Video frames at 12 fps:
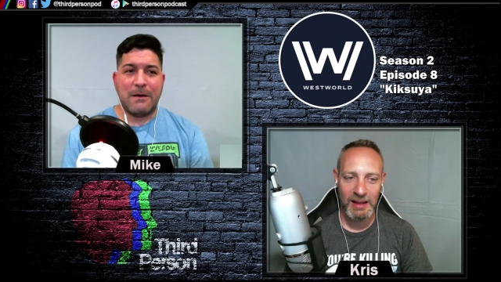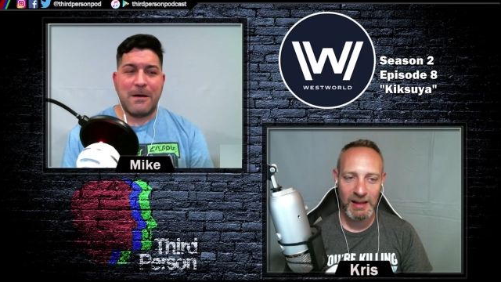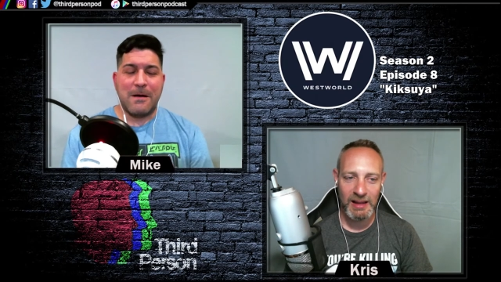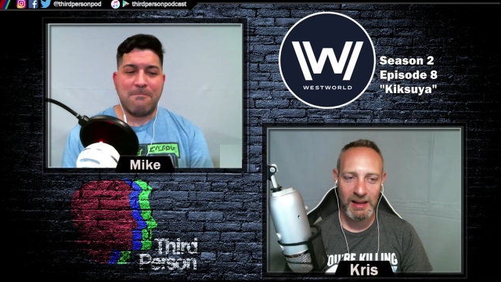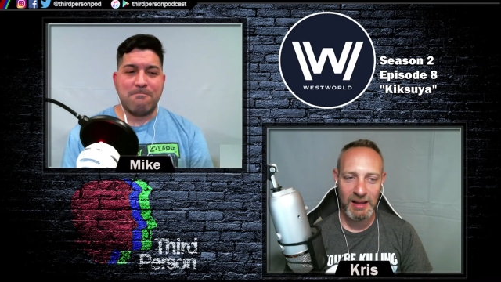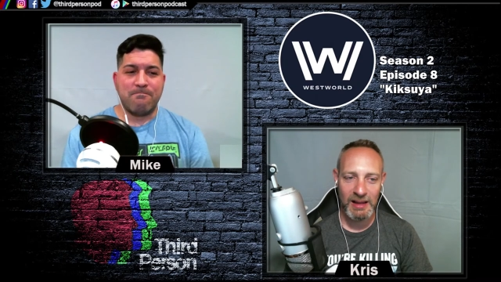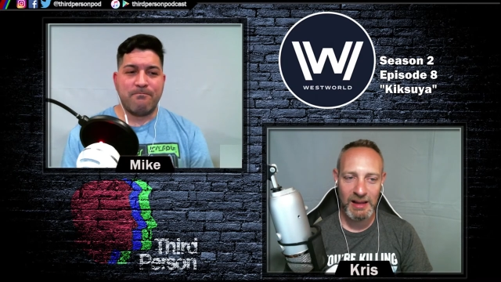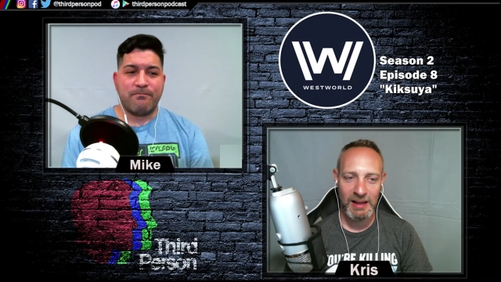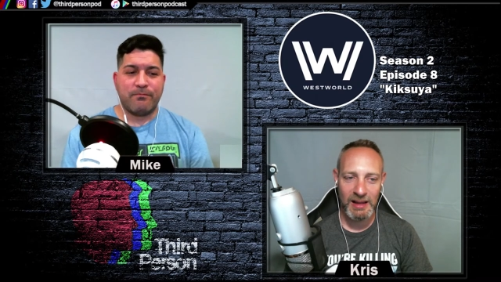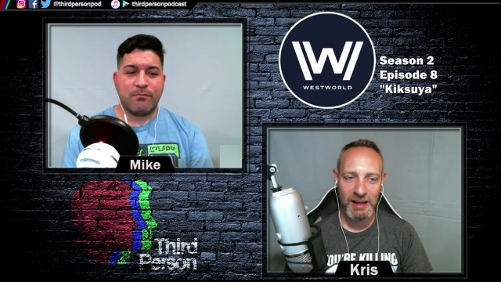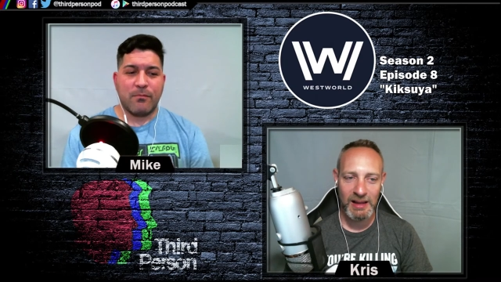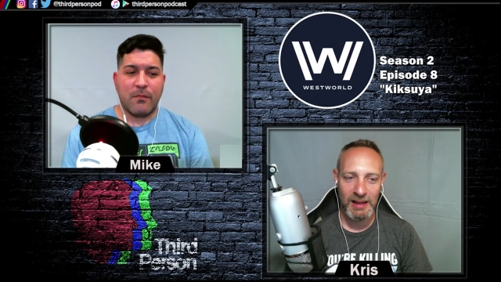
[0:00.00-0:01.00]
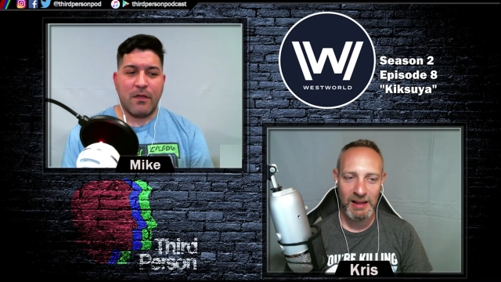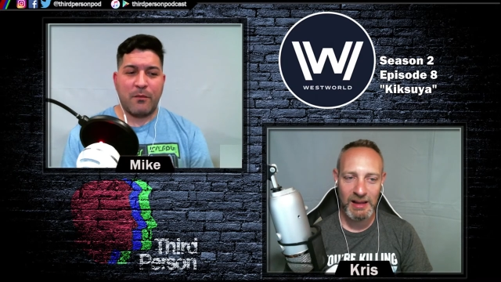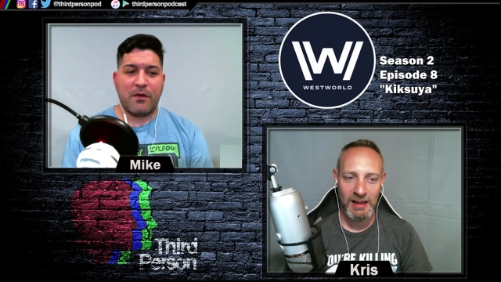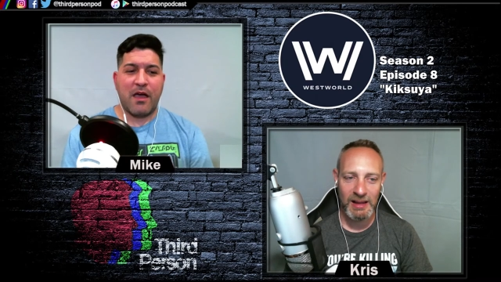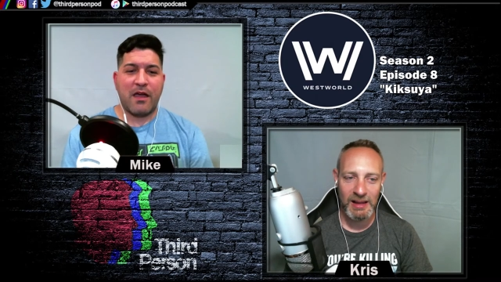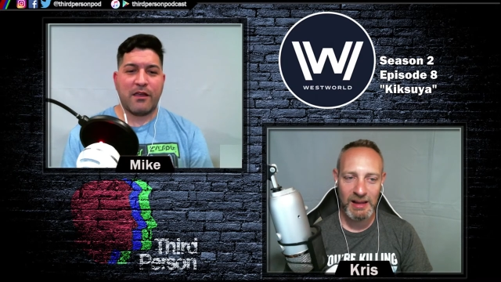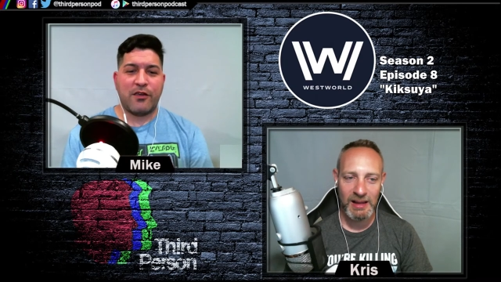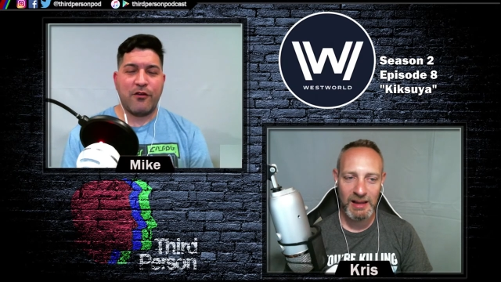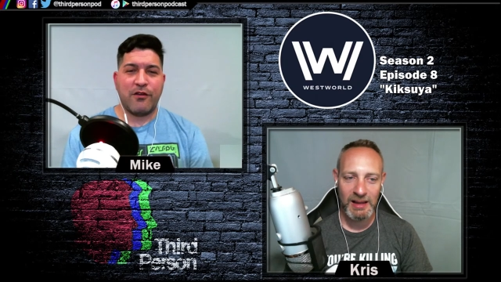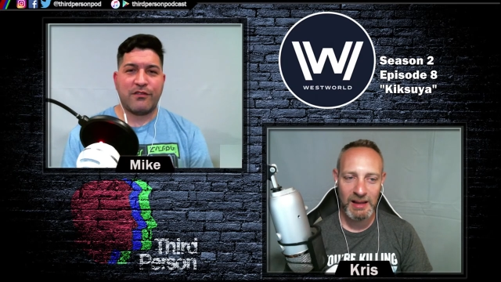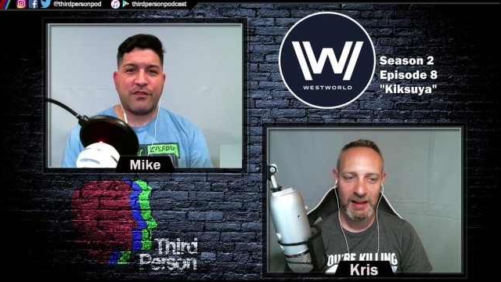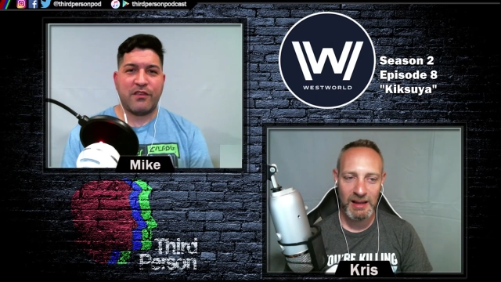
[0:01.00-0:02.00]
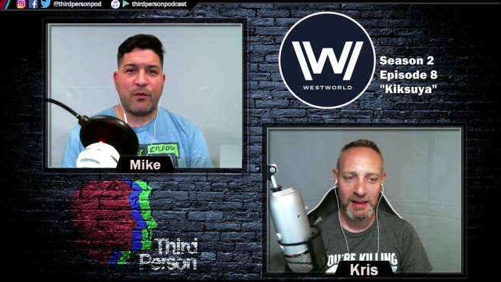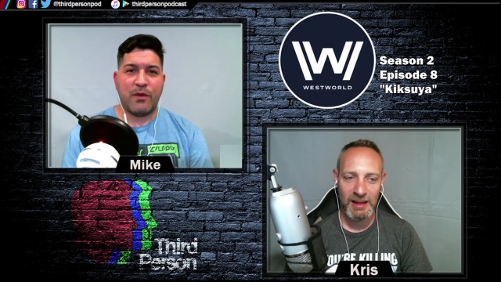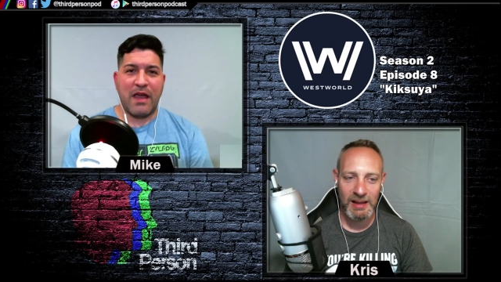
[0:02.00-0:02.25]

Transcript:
Speaker 1: Um, I'm kind of curious to see what